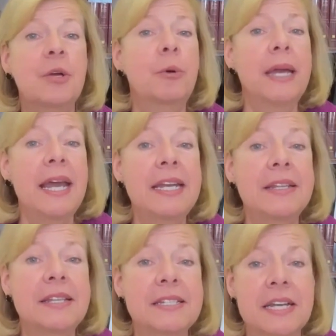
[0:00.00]
that
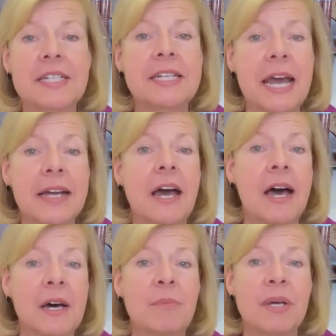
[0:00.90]
created this tech
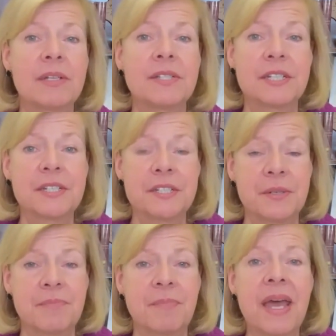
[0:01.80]
hub
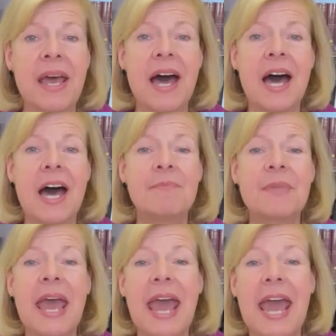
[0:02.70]
system. Um,
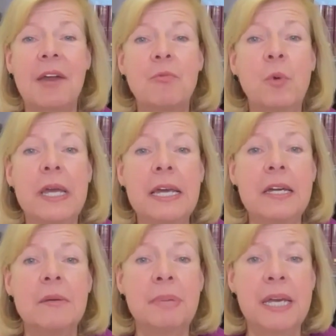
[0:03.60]
and we
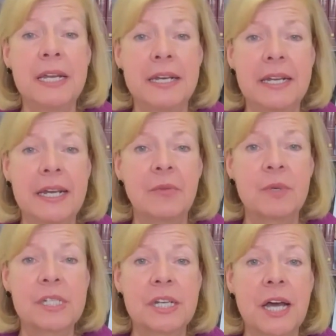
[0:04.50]
competed in
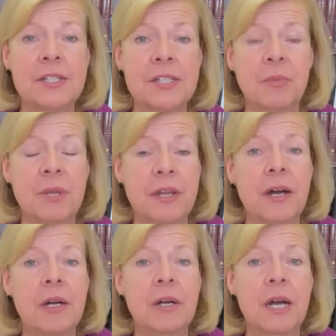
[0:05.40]
Wisconsin with
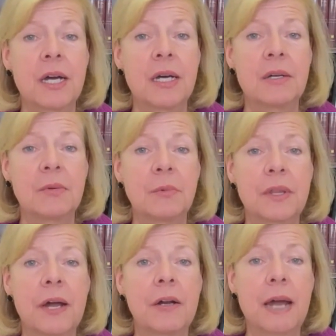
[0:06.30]
our uh, with
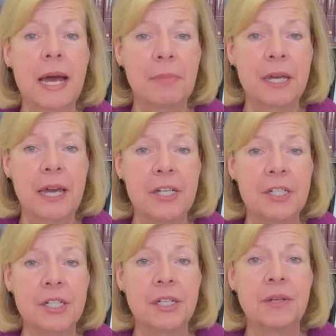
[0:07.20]
our
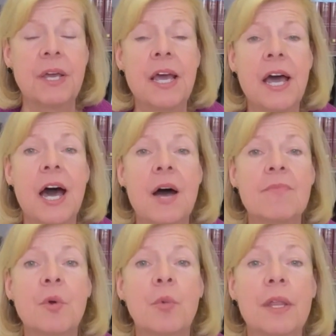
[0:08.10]
application
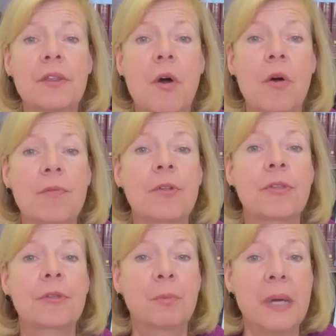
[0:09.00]
um, with over
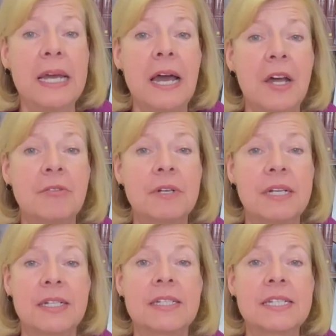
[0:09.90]

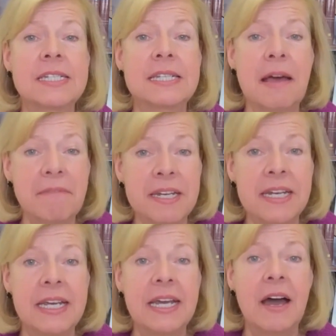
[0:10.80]

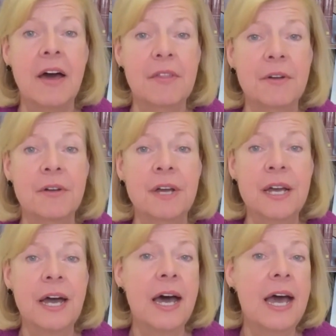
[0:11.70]
370 other
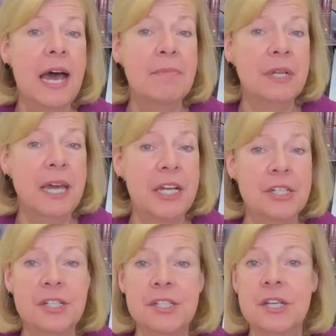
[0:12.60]
uh,
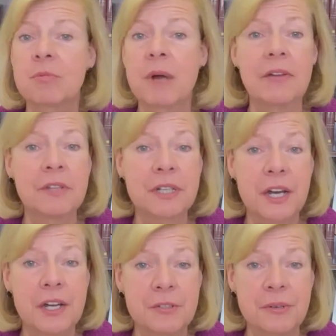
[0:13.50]
applications around the
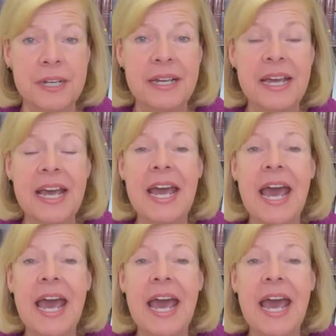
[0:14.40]
country,